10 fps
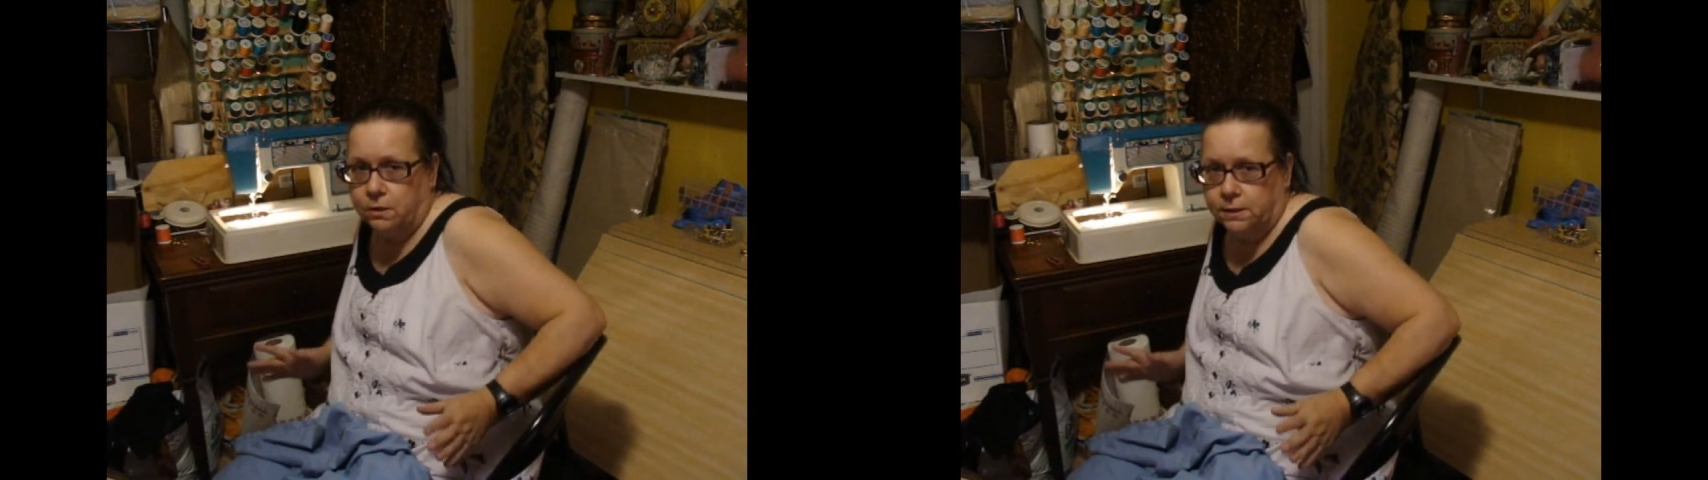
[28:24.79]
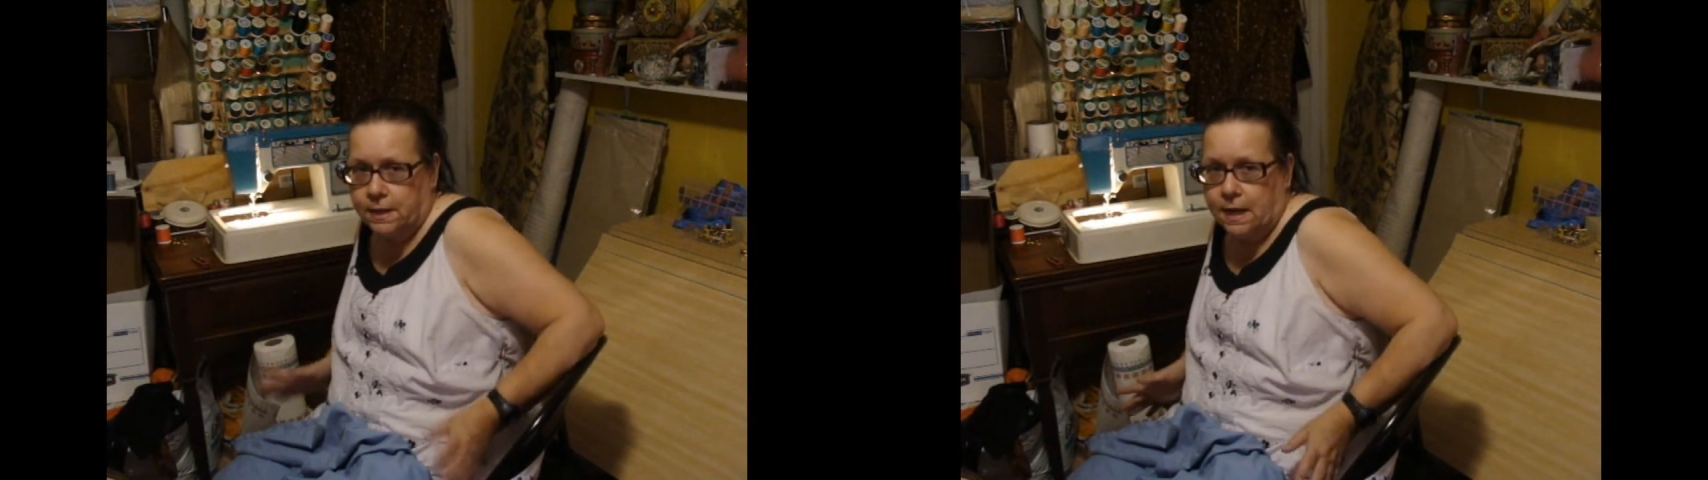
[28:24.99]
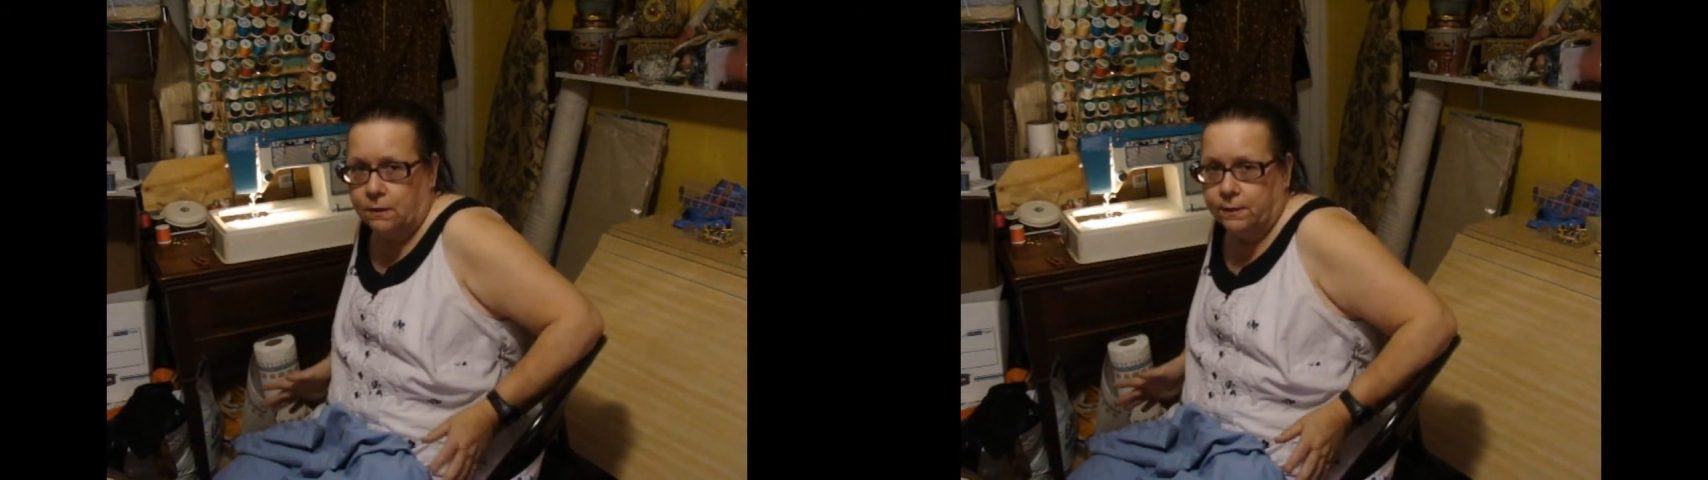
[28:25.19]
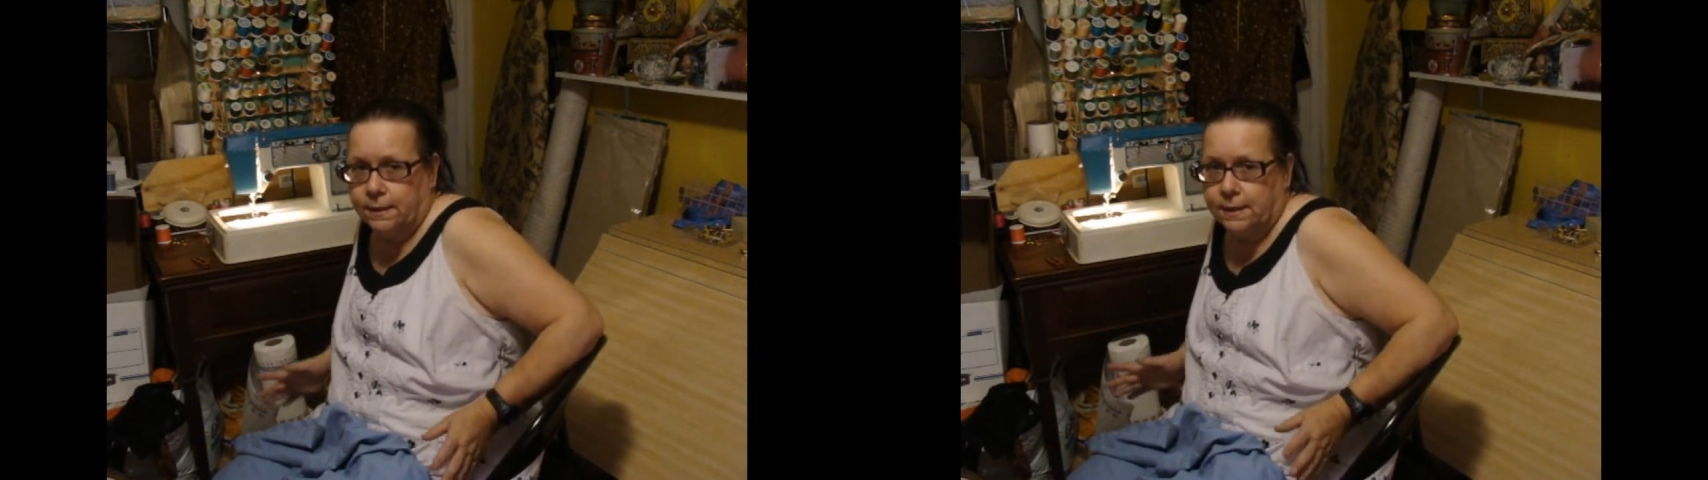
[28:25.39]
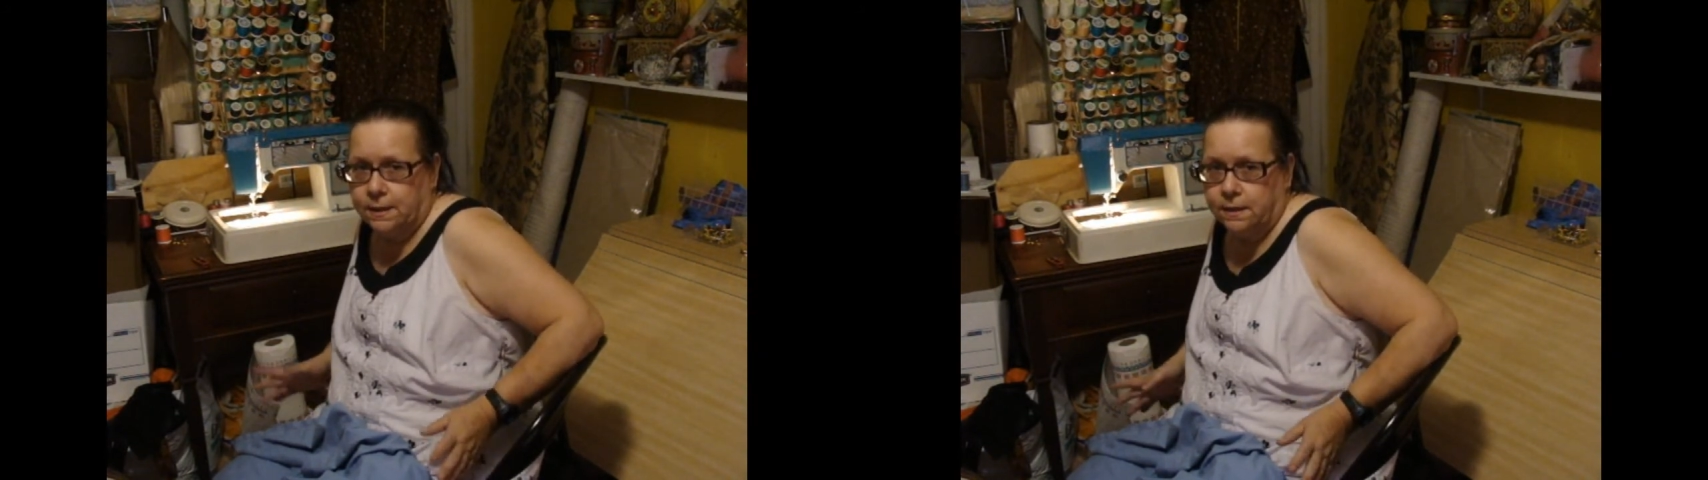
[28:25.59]

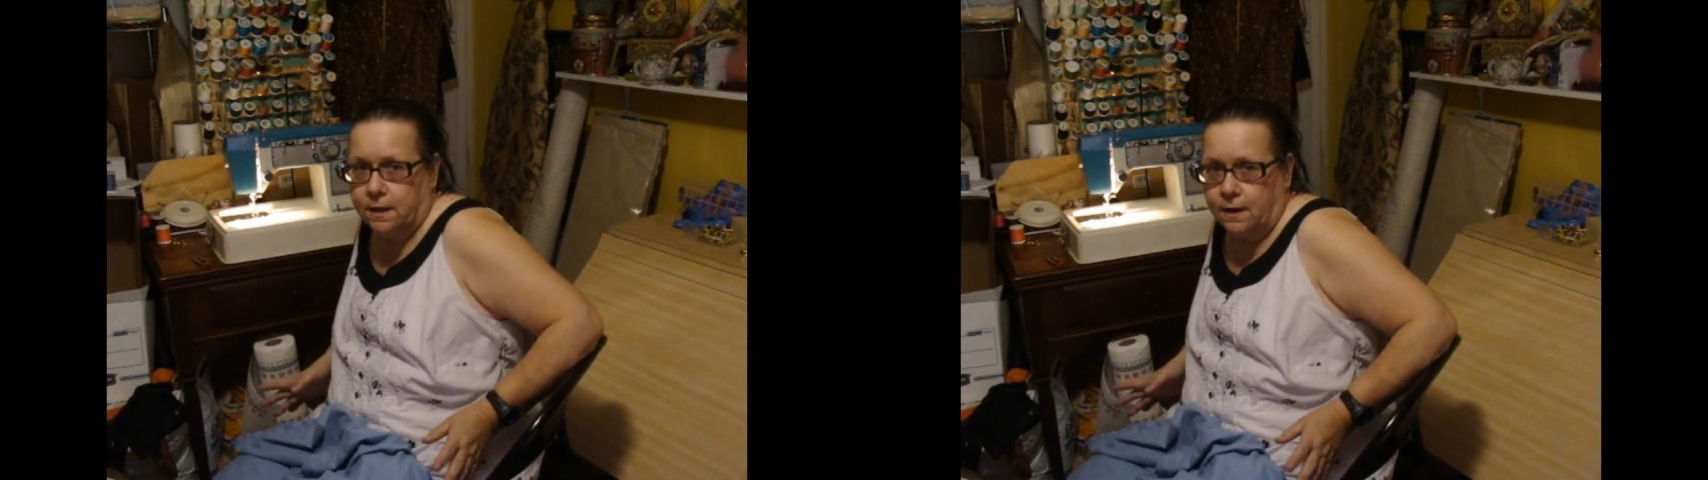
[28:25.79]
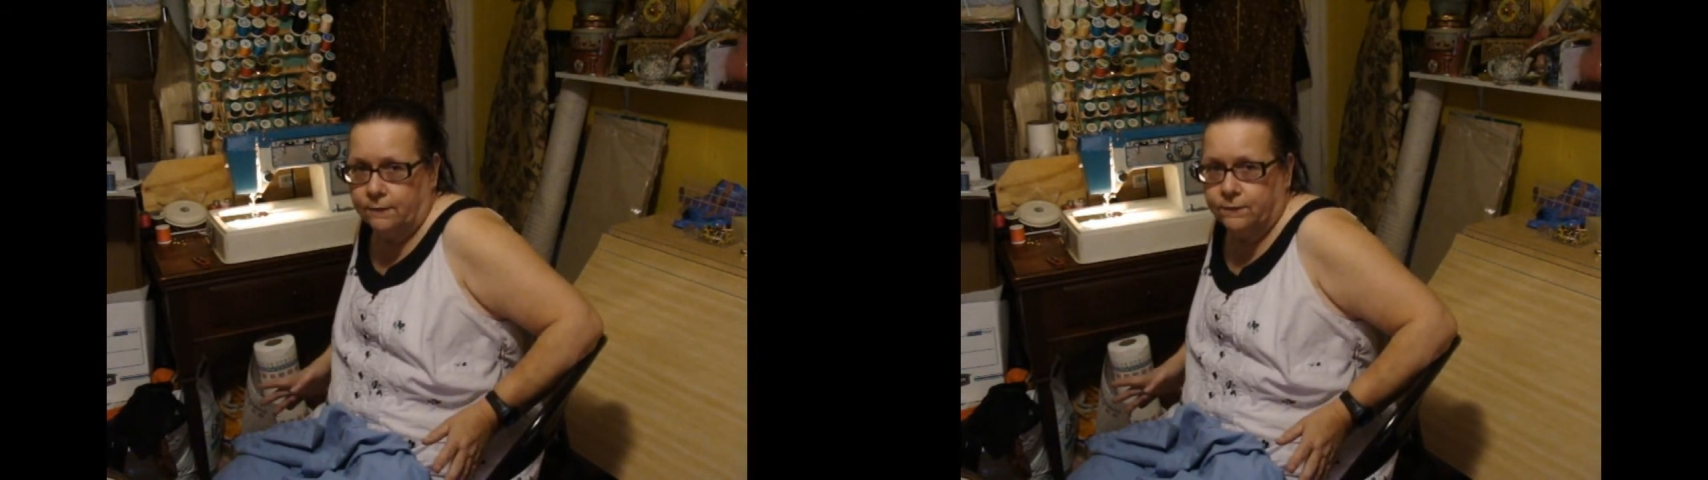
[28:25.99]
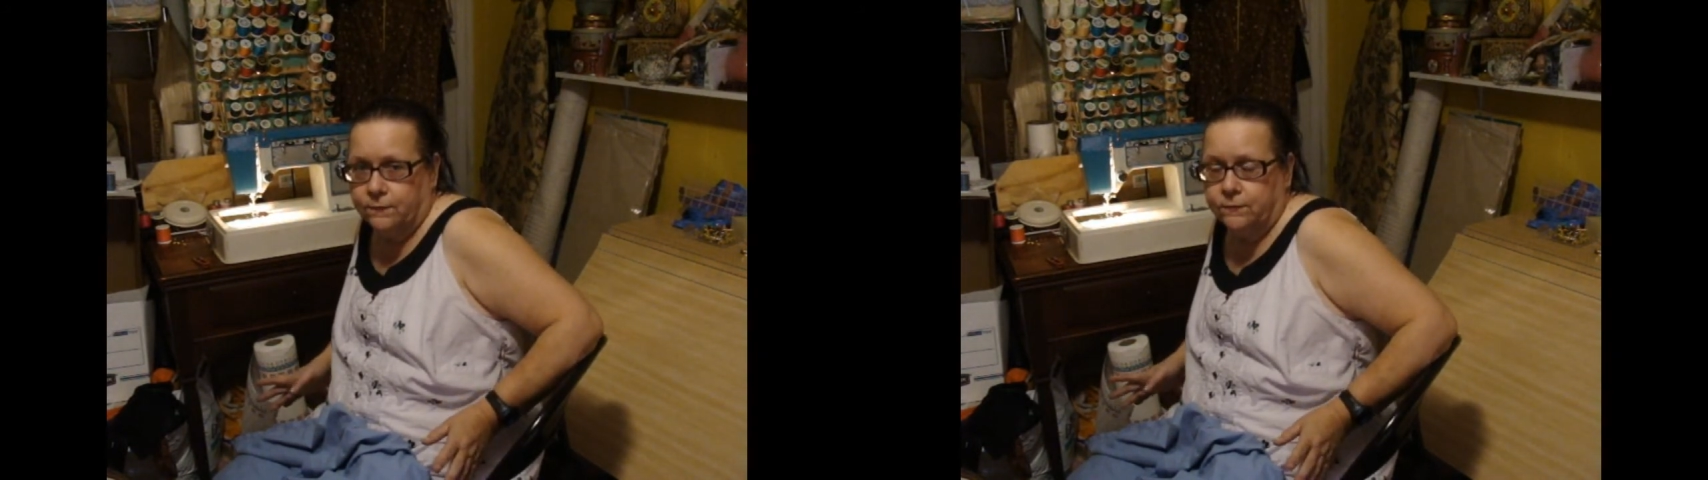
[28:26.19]
allowing enough.